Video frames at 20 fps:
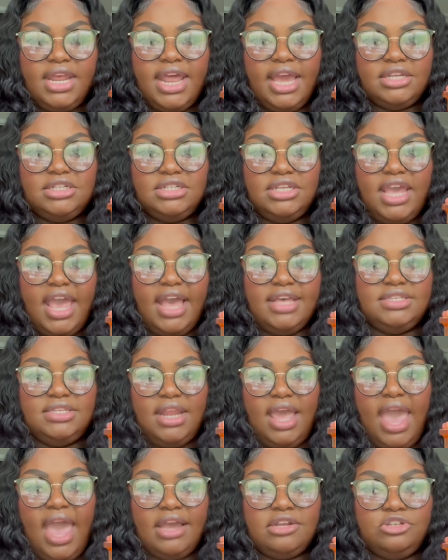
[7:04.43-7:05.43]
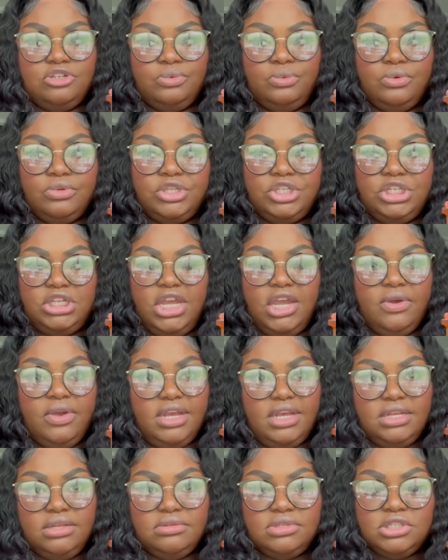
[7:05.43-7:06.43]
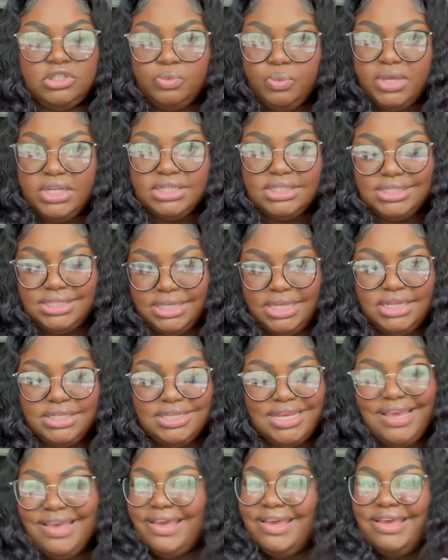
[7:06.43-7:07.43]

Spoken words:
It actually has an actual cherry sweet scent.